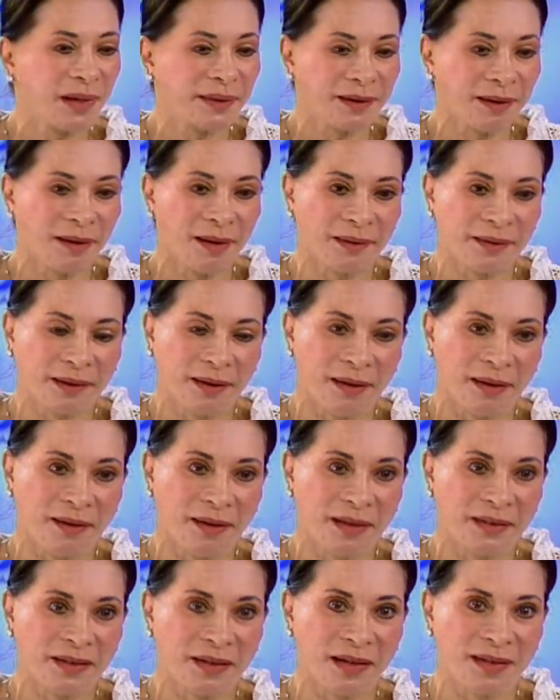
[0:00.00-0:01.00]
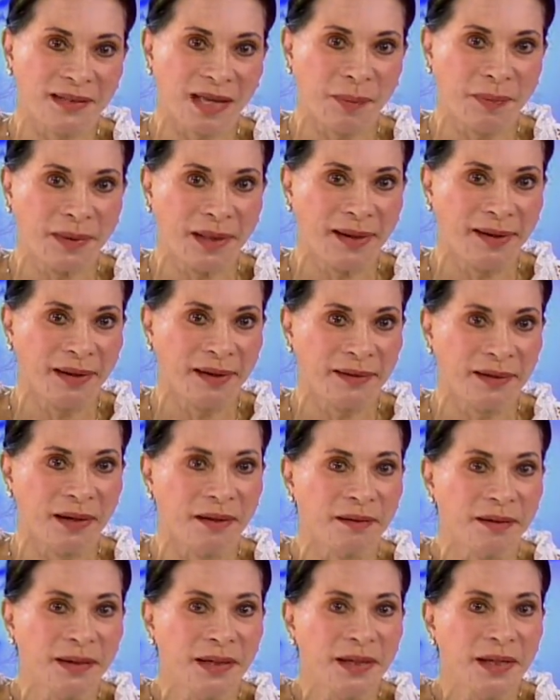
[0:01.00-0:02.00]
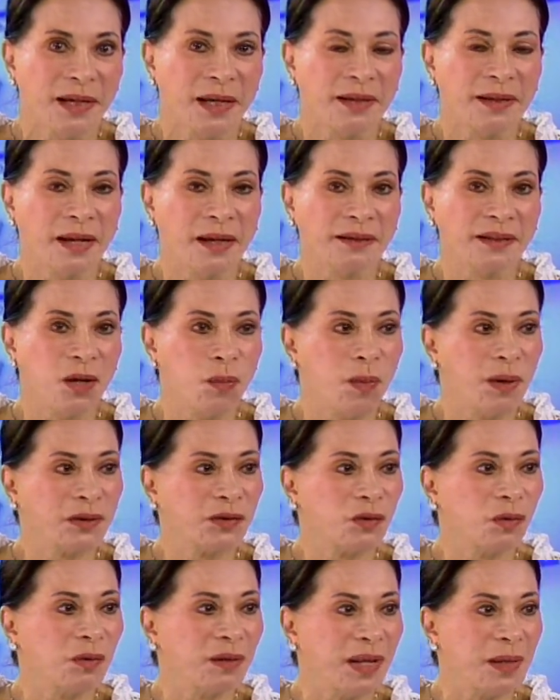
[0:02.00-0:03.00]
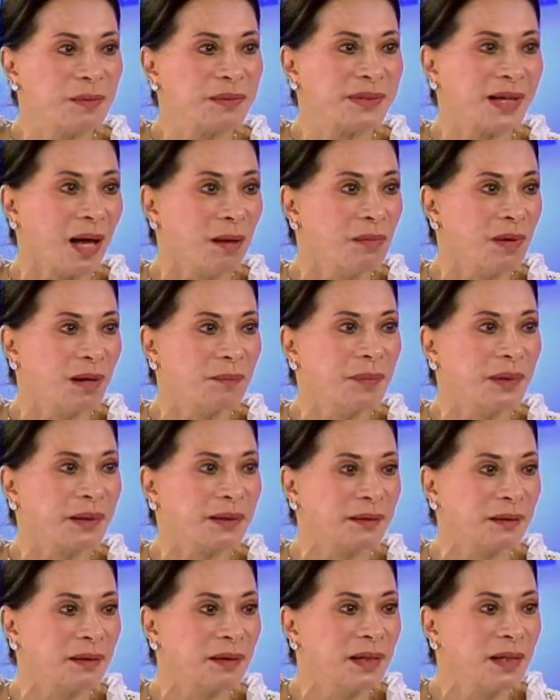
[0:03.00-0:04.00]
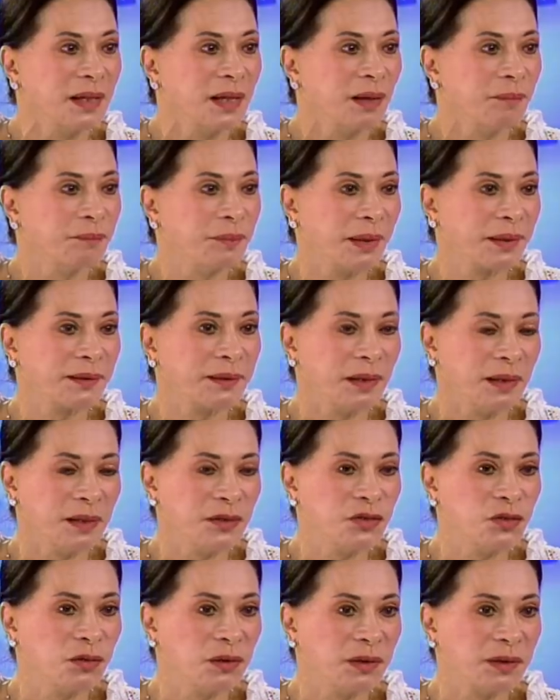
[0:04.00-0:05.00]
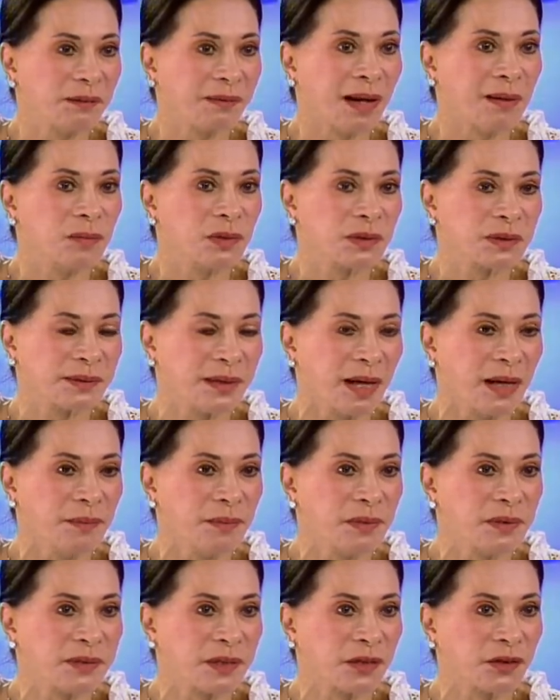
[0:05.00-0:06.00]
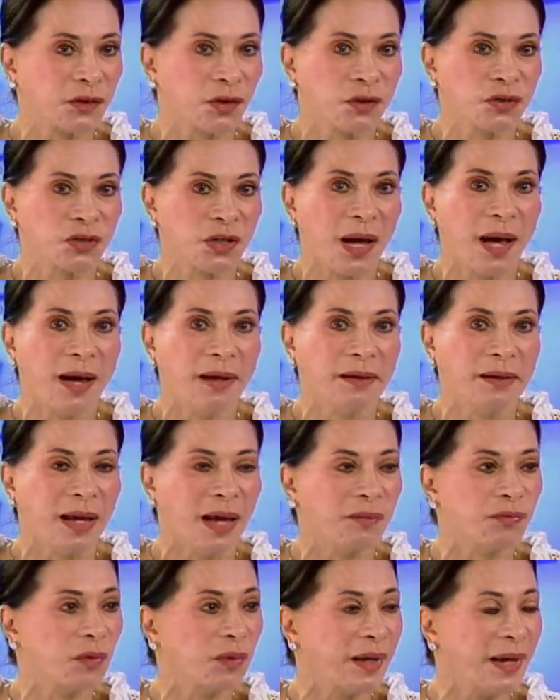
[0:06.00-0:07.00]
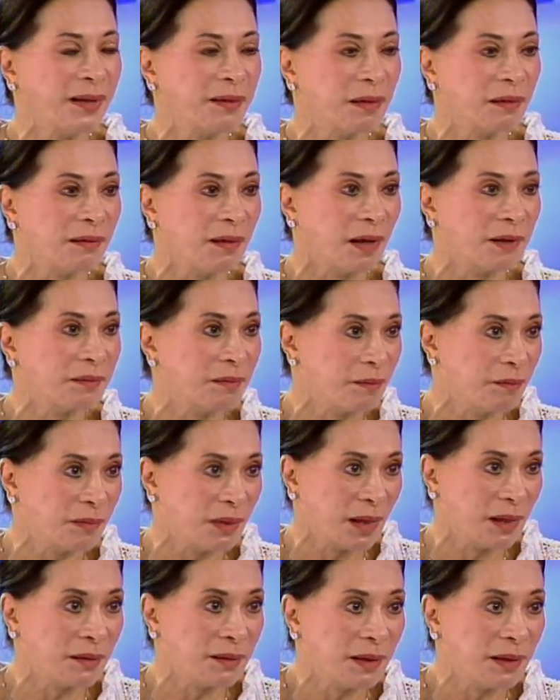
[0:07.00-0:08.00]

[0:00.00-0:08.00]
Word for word: Ang tagal-tagal na sinasabi nila na, na they want to claim Sabah, but but uh, during the Ramos time, Senator Shahani advocated that, right?